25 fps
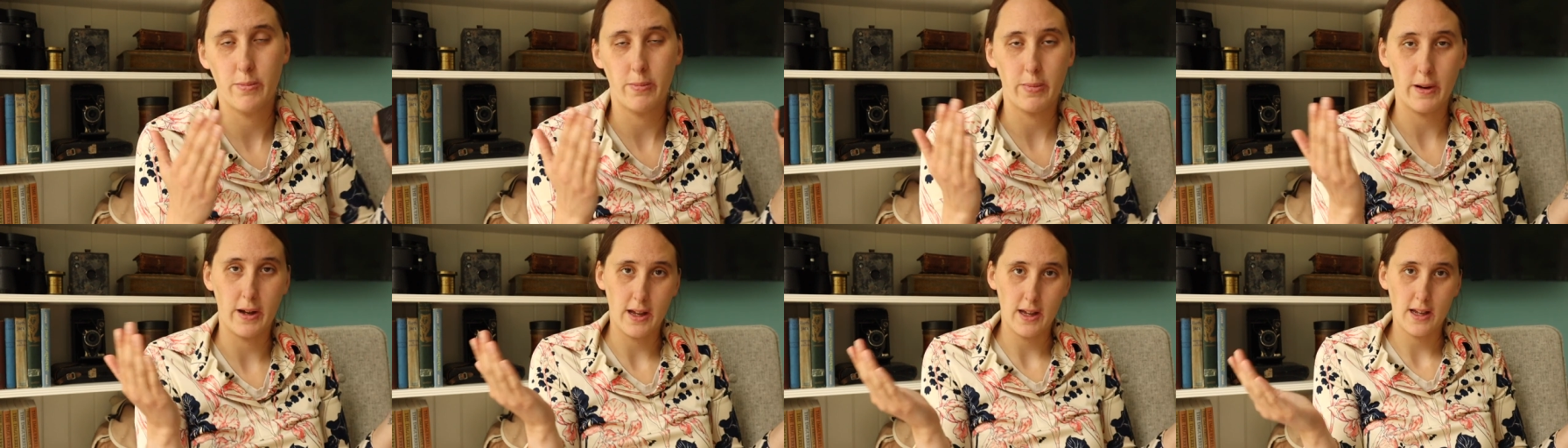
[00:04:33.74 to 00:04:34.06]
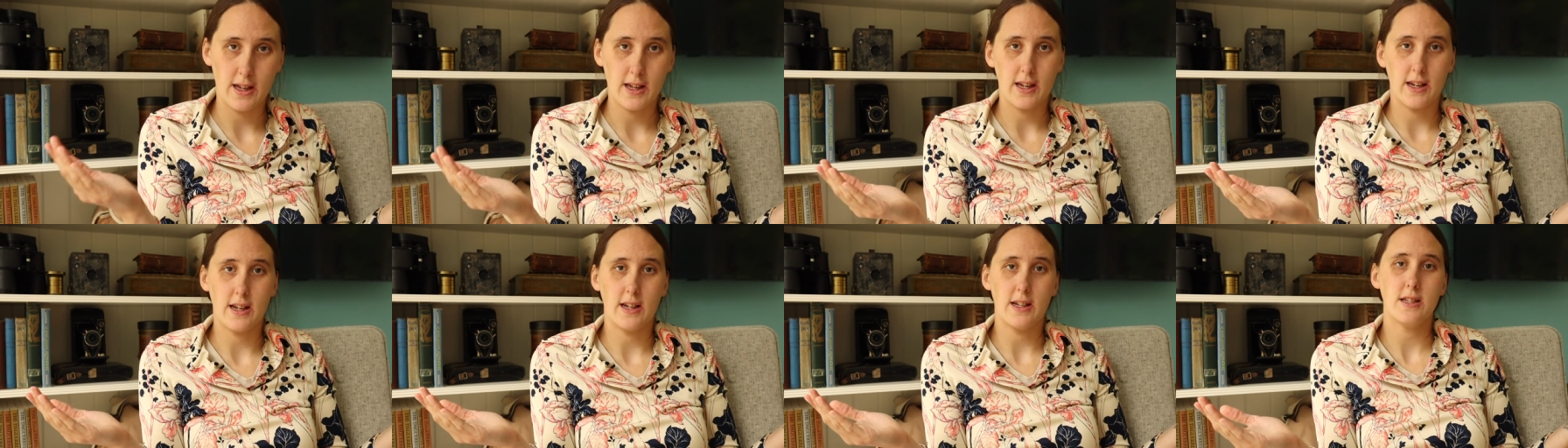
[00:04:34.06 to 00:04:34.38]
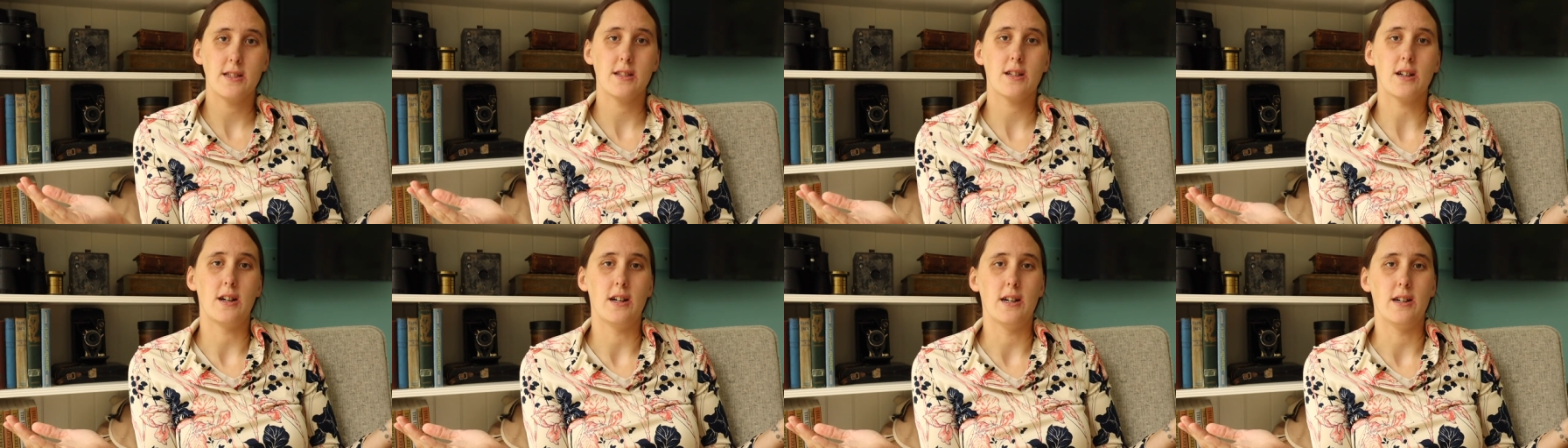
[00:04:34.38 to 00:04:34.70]
But it
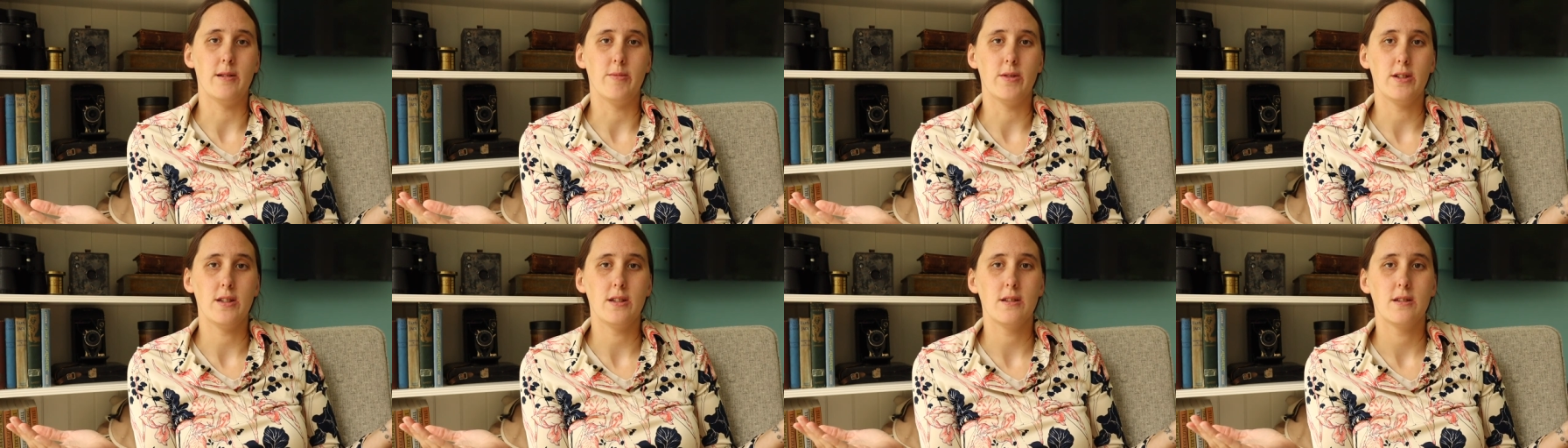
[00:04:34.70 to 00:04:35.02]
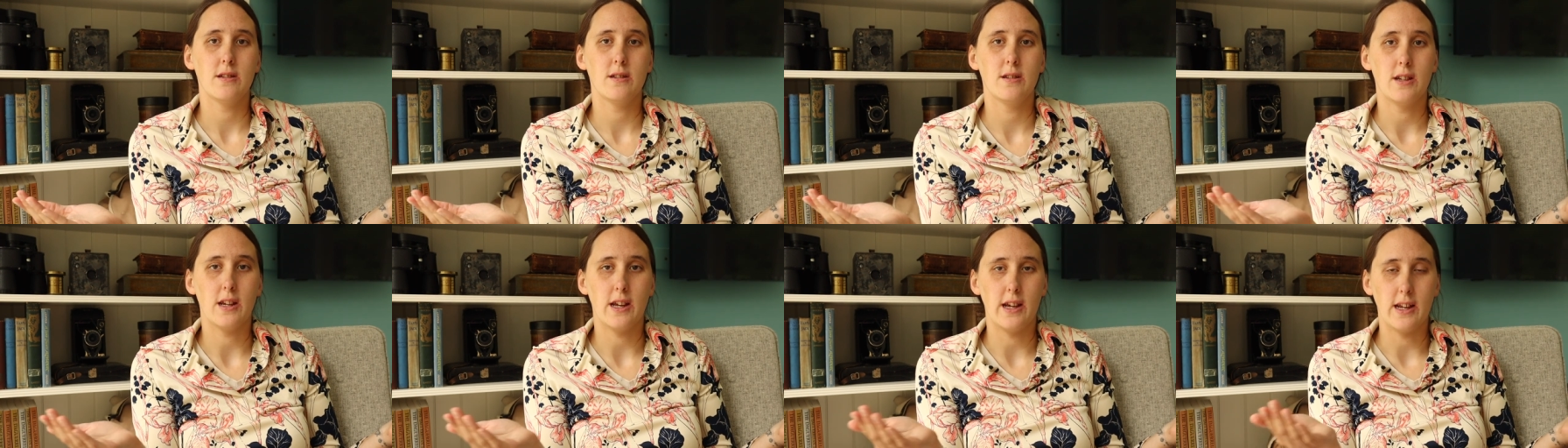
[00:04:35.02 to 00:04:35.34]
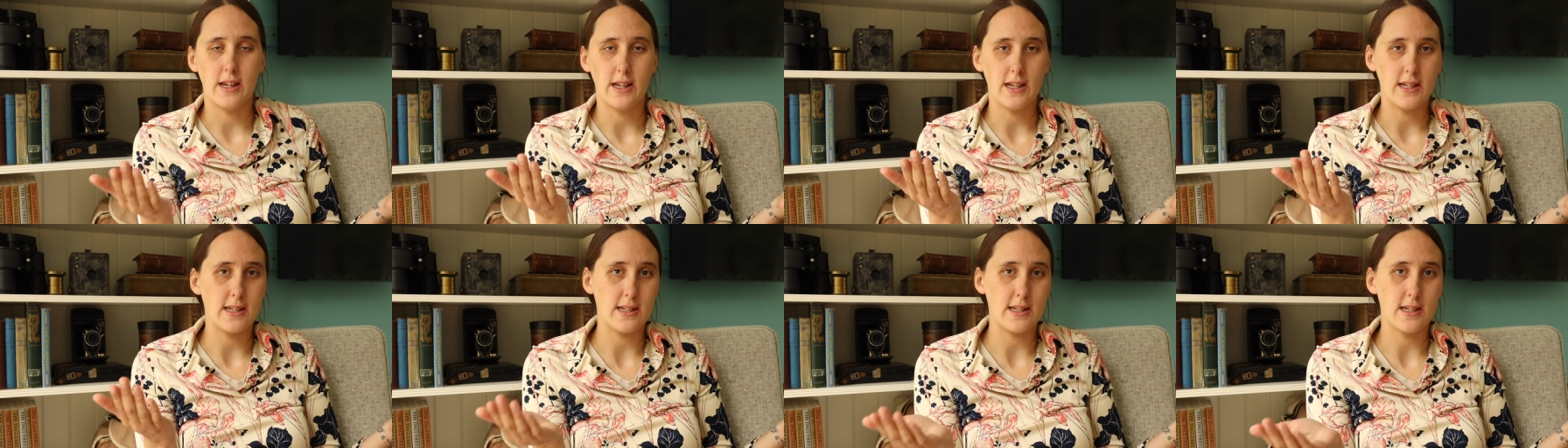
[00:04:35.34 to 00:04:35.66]
is common and
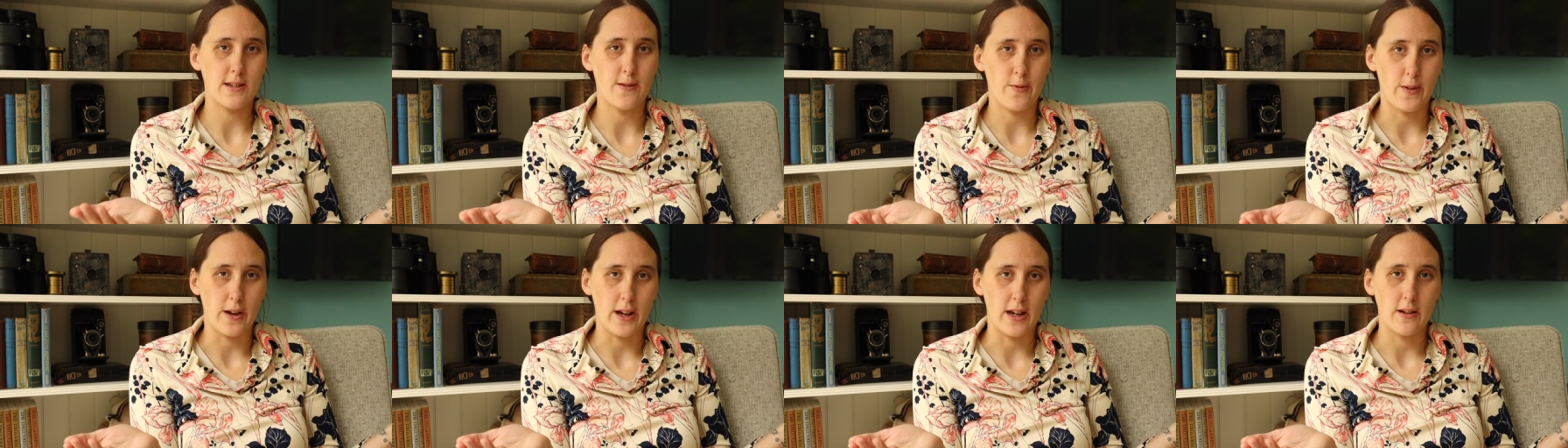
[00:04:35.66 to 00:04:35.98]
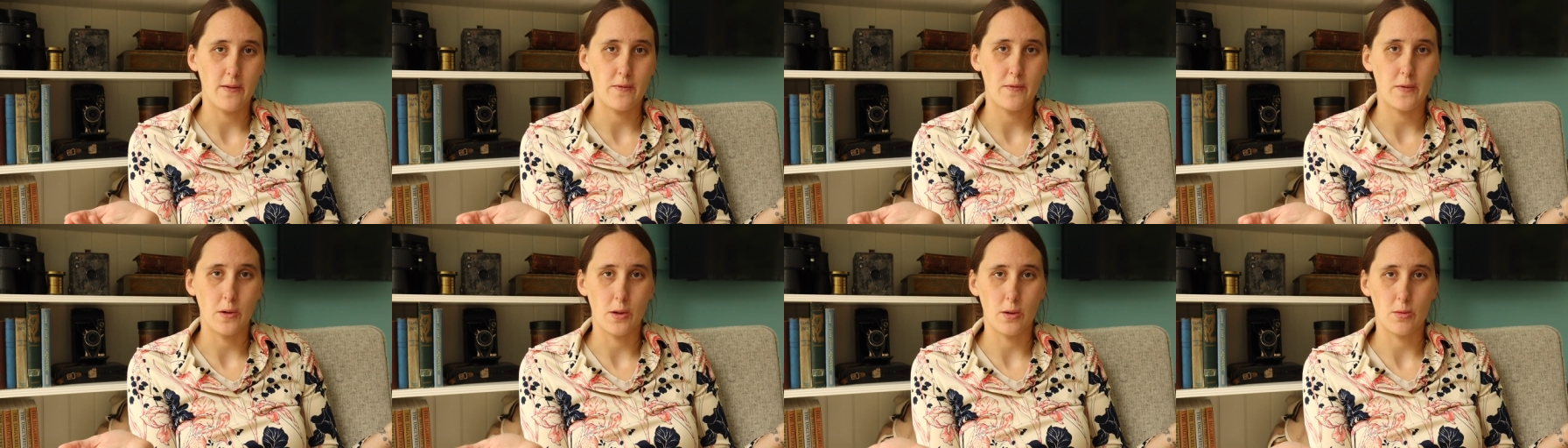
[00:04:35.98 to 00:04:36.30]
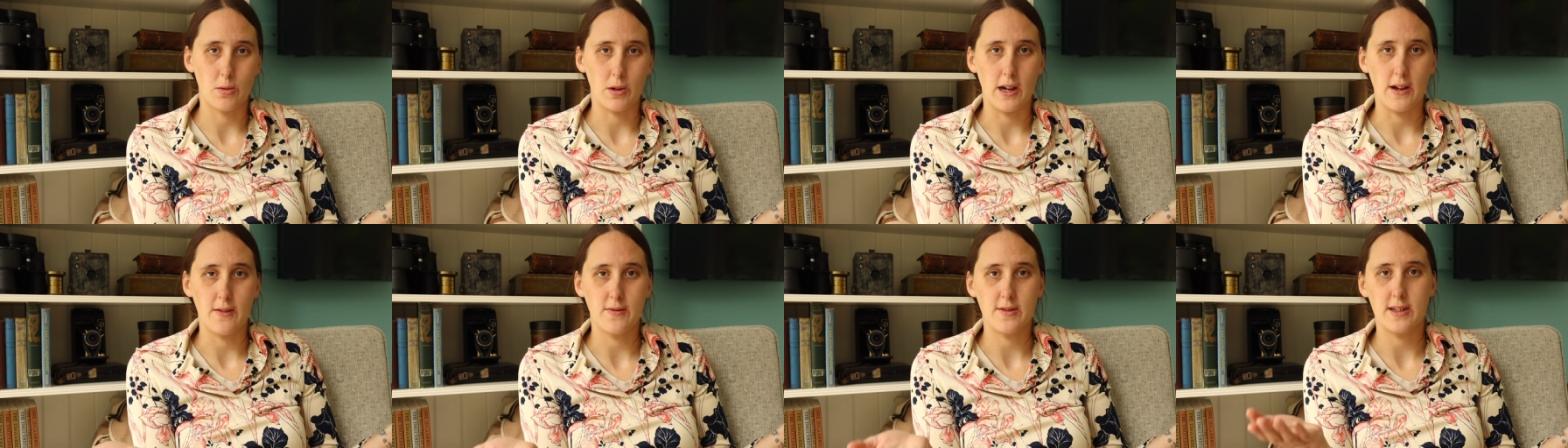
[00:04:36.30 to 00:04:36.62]
easy to find
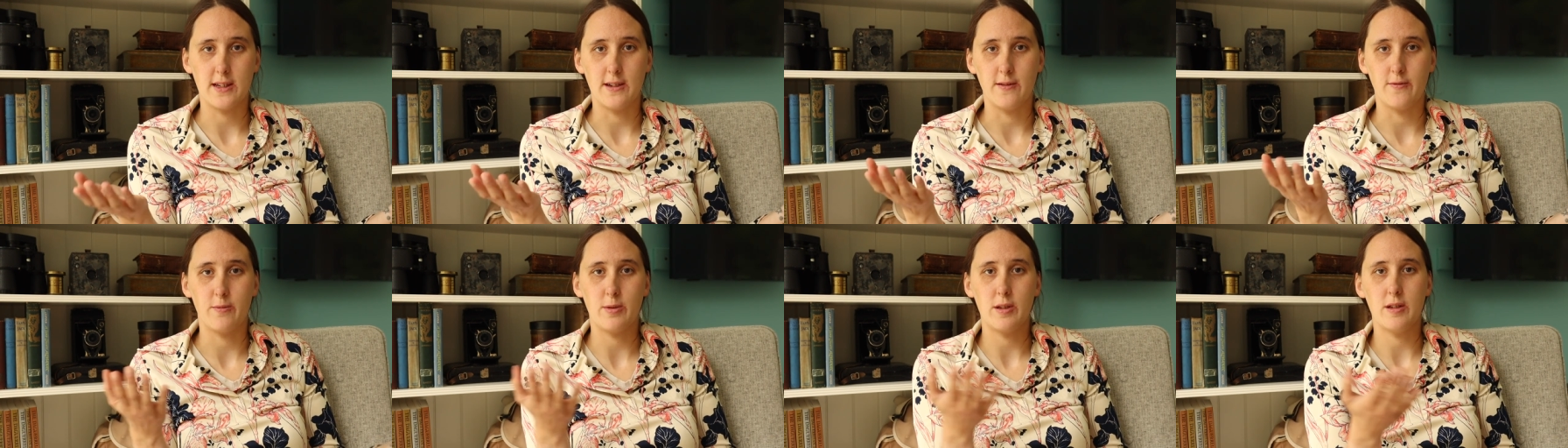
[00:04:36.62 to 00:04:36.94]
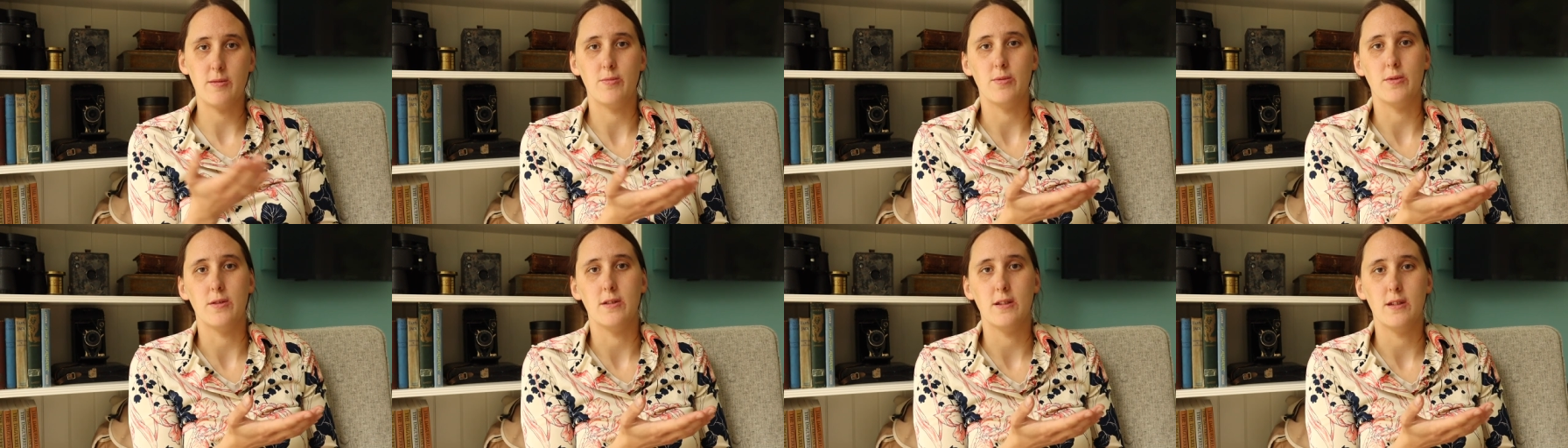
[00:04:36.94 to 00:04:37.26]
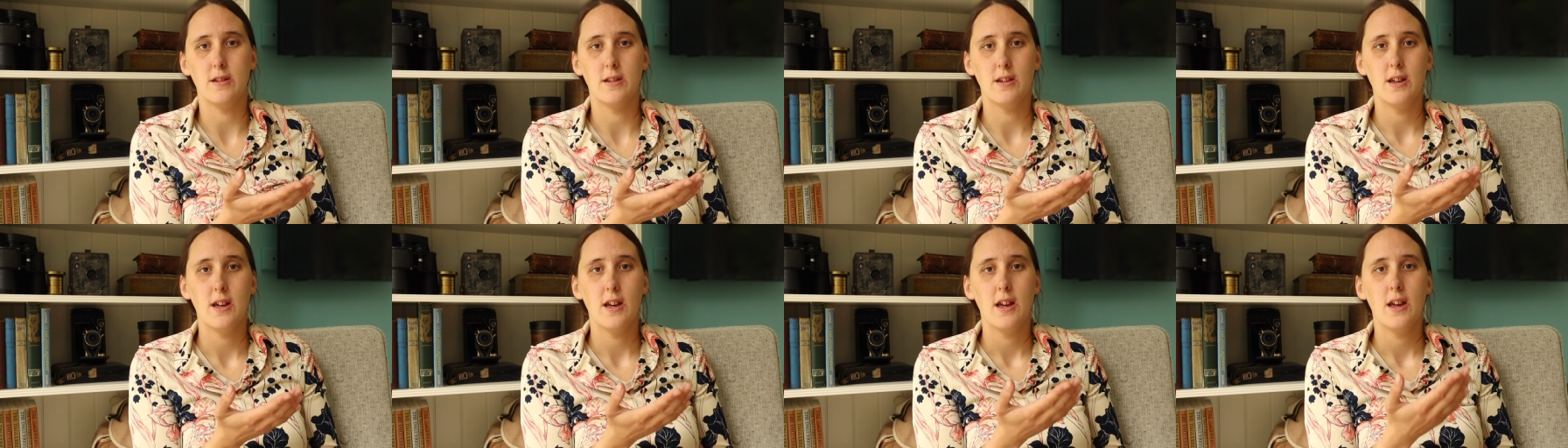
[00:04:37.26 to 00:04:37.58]
photographs of
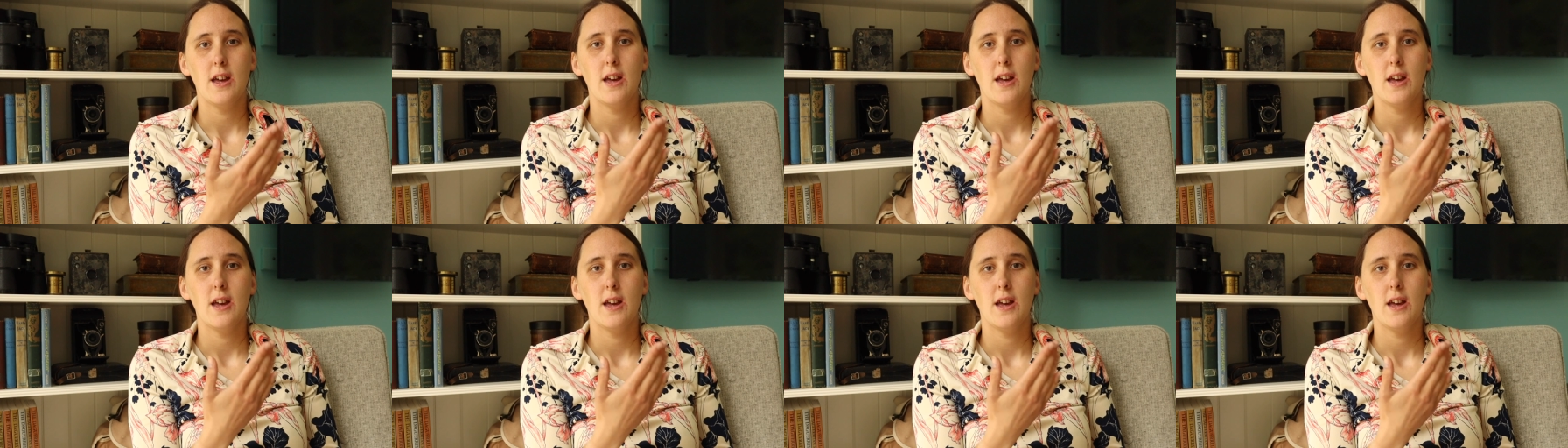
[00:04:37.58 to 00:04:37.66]
people